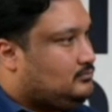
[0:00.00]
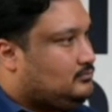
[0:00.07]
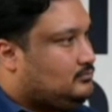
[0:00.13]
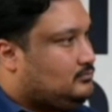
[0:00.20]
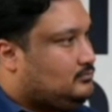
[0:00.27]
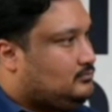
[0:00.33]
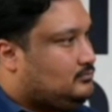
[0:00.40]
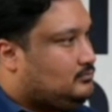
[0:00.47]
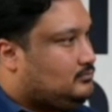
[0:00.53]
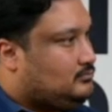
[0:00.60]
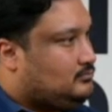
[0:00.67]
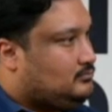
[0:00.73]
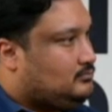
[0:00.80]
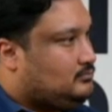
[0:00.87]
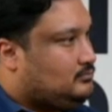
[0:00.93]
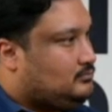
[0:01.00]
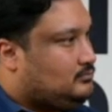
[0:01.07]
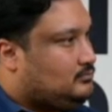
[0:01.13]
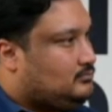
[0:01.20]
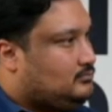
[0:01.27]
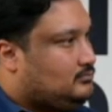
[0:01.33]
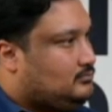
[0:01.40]

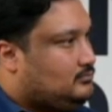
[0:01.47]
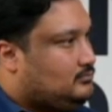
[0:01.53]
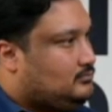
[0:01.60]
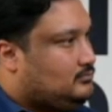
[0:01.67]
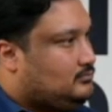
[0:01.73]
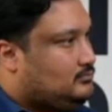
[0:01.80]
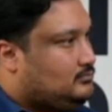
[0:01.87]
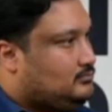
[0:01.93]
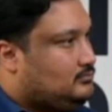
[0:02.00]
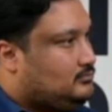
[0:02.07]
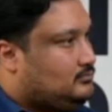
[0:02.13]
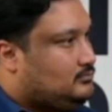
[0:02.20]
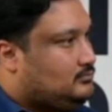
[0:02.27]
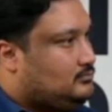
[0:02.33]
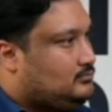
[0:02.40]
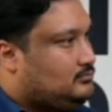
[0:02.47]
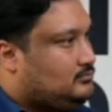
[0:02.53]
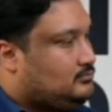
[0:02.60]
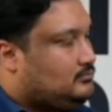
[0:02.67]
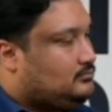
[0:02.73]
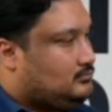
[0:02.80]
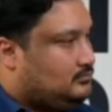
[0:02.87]

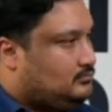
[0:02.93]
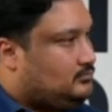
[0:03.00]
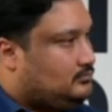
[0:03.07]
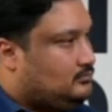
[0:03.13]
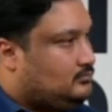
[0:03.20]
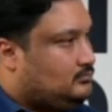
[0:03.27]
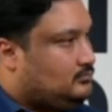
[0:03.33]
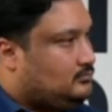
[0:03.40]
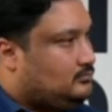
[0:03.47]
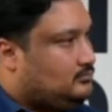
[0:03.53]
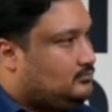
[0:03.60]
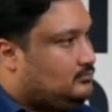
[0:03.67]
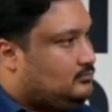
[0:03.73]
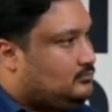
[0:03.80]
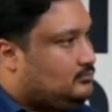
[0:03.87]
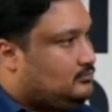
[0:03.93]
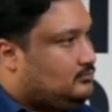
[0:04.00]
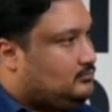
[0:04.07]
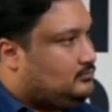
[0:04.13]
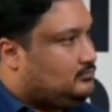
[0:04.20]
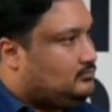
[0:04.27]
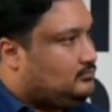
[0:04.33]

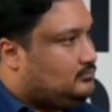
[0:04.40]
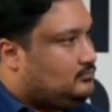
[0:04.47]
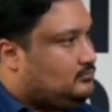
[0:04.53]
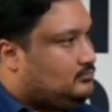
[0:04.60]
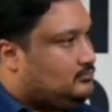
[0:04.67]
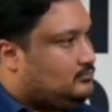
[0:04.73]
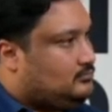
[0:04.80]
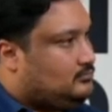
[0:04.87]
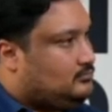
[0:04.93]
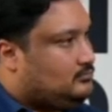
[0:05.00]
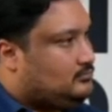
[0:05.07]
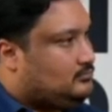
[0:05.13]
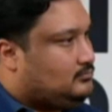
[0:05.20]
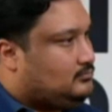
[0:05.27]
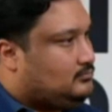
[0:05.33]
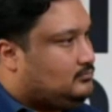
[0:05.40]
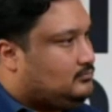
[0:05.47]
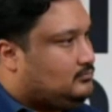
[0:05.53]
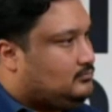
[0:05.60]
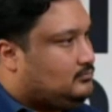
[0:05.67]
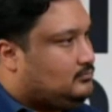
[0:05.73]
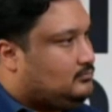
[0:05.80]

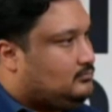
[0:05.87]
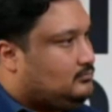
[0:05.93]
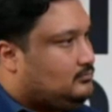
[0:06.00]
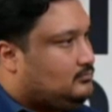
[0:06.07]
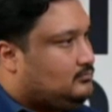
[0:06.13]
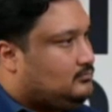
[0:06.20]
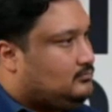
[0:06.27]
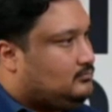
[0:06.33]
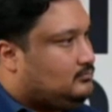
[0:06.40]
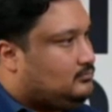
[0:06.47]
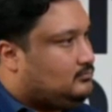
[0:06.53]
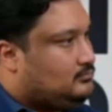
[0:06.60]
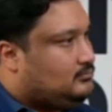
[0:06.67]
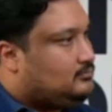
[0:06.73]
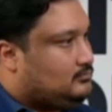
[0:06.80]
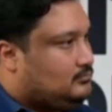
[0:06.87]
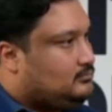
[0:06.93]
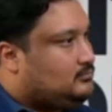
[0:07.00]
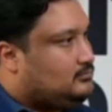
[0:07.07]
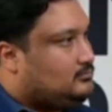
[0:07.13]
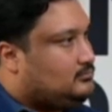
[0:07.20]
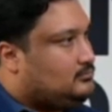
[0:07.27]

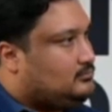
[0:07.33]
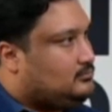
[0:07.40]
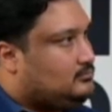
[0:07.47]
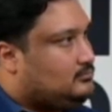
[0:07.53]
(silent)